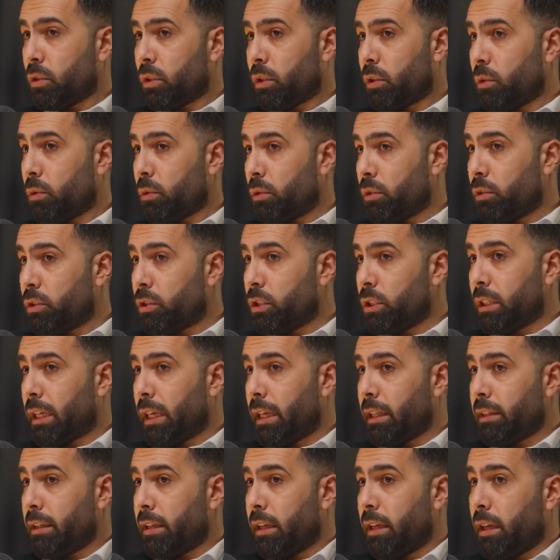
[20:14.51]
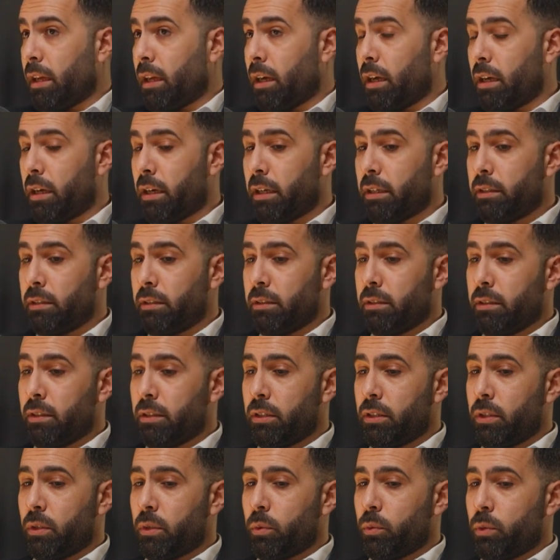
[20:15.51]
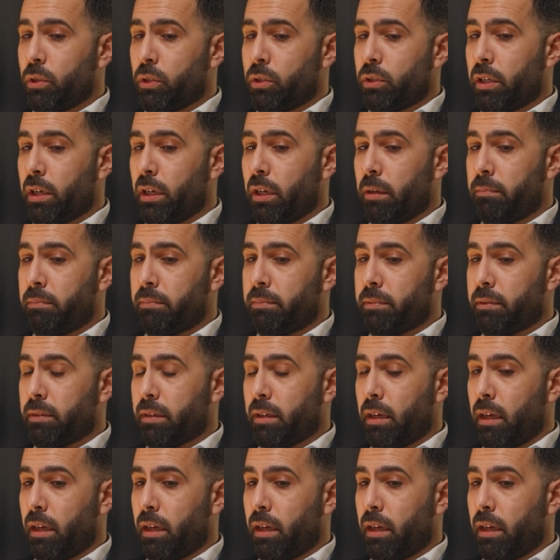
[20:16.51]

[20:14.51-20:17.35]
technology and AI, which helps